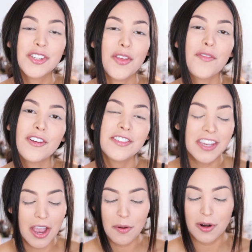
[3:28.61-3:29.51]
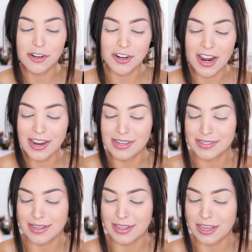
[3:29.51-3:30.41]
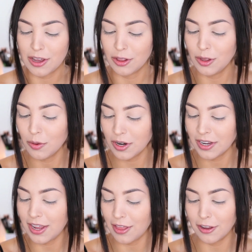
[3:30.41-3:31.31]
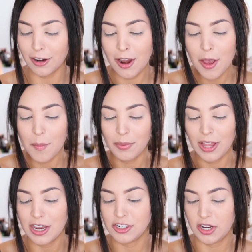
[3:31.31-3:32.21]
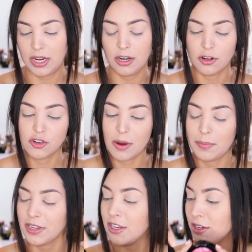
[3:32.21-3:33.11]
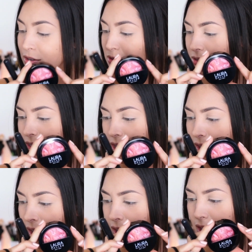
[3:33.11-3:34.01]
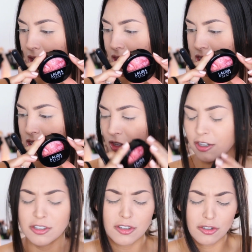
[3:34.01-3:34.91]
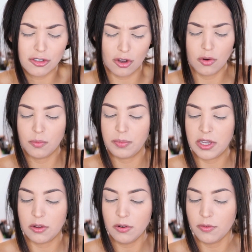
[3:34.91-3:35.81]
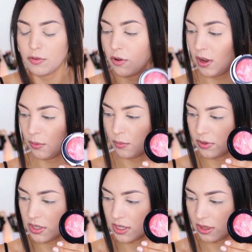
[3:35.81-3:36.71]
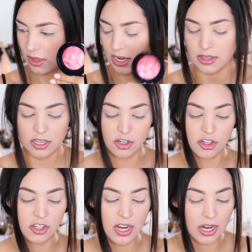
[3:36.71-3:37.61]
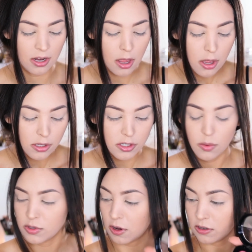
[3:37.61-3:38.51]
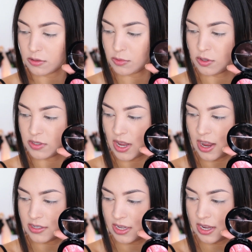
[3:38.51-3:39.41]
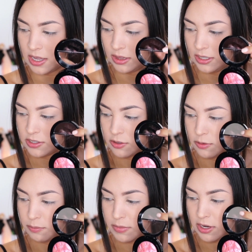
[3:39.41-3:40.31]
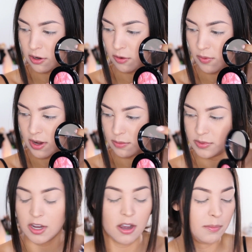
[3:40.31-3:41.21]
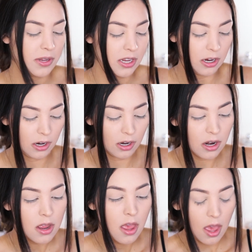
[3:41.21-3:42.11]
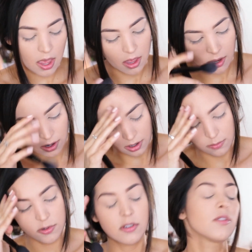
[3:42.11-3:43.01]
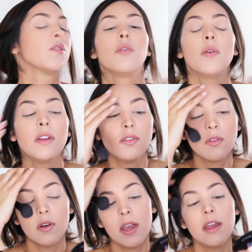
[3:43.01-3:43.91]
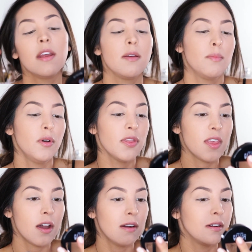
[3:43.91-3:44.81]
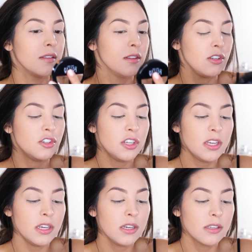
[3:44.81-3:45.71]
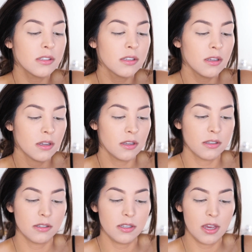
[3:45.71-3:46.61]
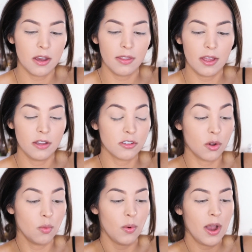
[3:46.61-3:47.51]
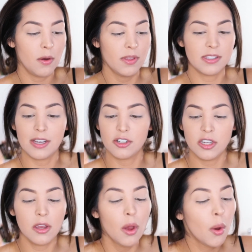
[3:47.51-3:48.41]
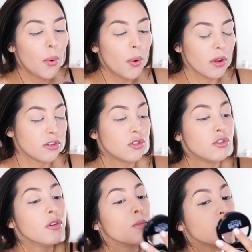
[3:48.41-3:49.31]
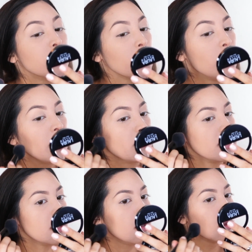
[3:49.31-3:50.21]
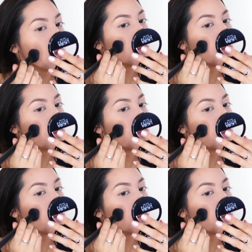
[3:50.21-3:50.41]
So the first thing I want to try is the Laura Geller blush in Tropic Hues. Again, this looks so beautiful. I really like this shade. So what's awesome too is it has a little mirror right up top here, and I'm just going to go ahead and put that on the cheeks. See how that looks. Oh wow, that's actually super pigmented.